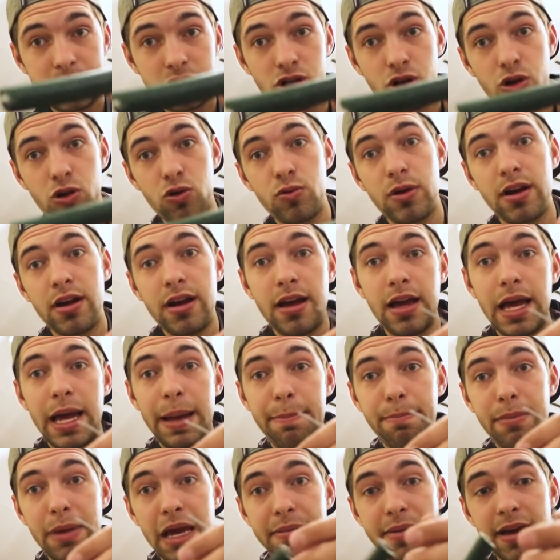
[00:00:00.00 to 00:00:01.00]
so
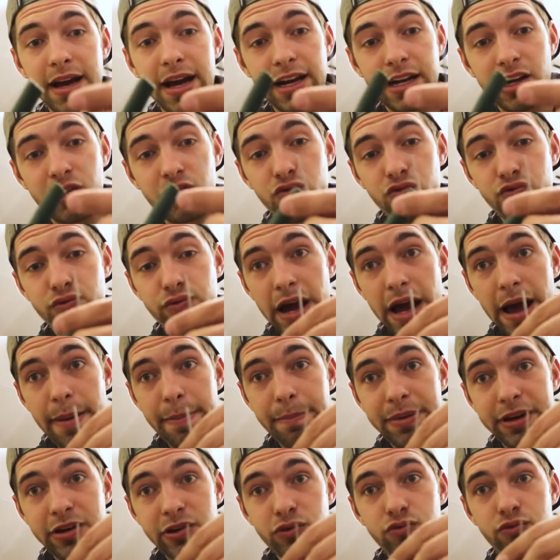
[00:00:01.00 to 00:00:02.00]
maybe I can
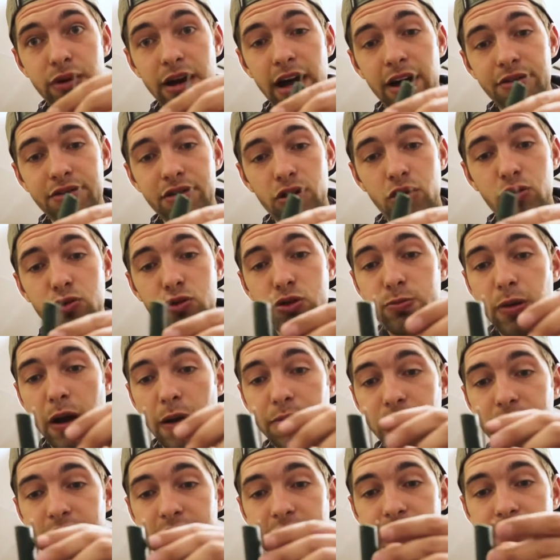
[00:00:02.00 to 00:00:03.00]
wrap it around the hose
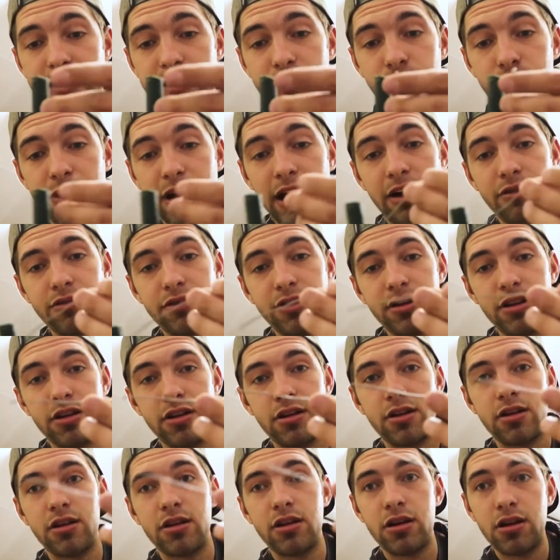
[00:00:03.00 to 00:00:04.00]
pipe to get that rounded.
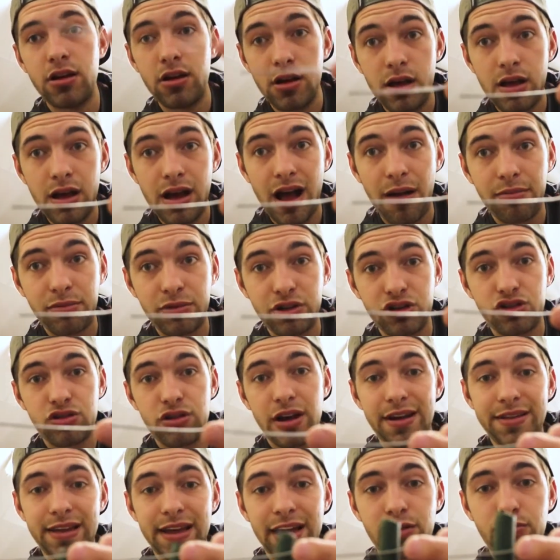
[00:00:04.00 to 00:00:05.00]
I'm gonna
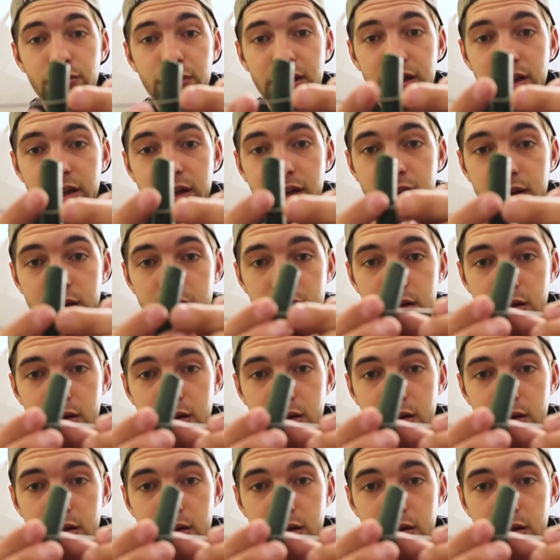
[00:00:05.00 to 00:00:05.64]
try that quickly.